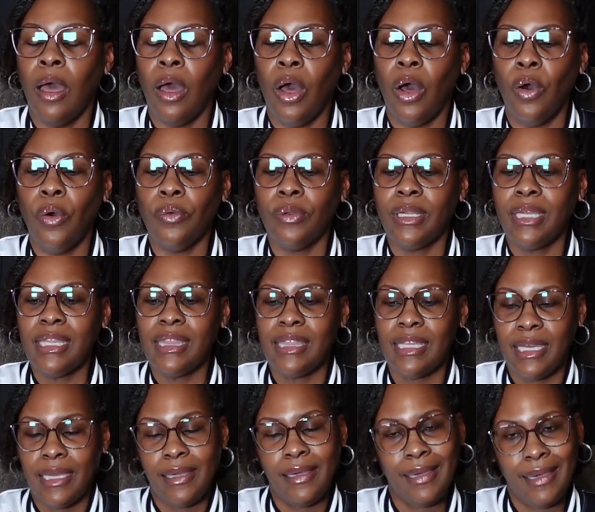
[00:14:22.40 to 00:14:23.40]
Only
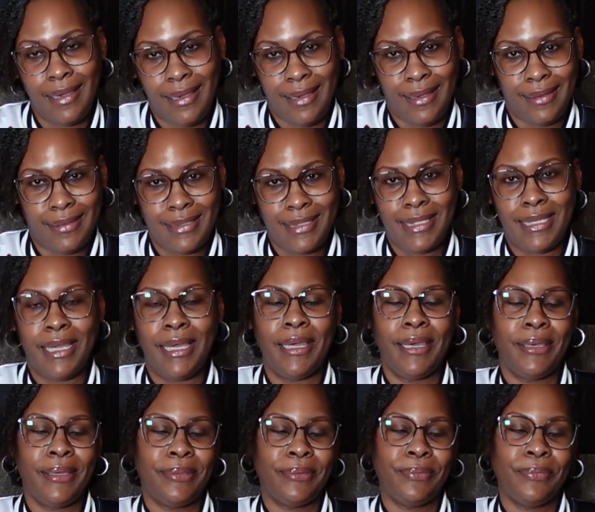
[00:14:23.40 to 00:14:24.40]
thing is,
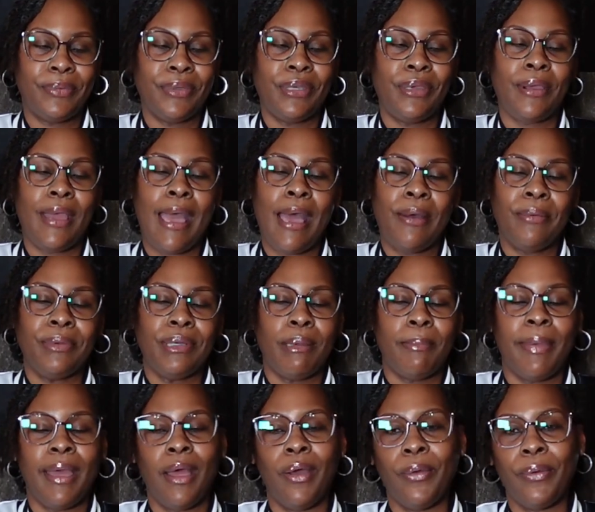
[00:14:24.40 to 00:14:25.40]
when you're out and
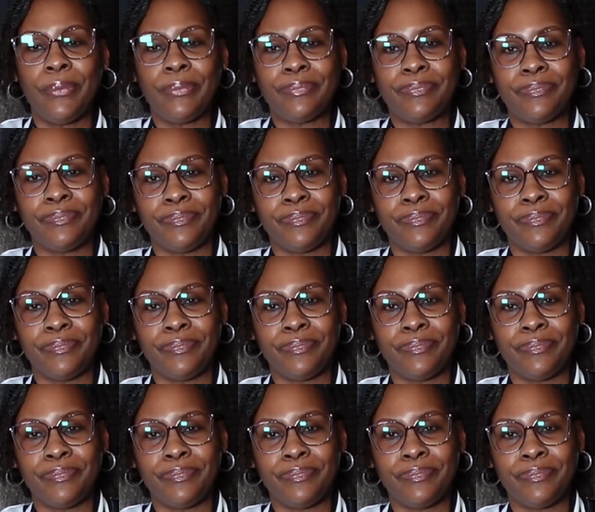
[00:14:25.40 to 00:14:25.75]
about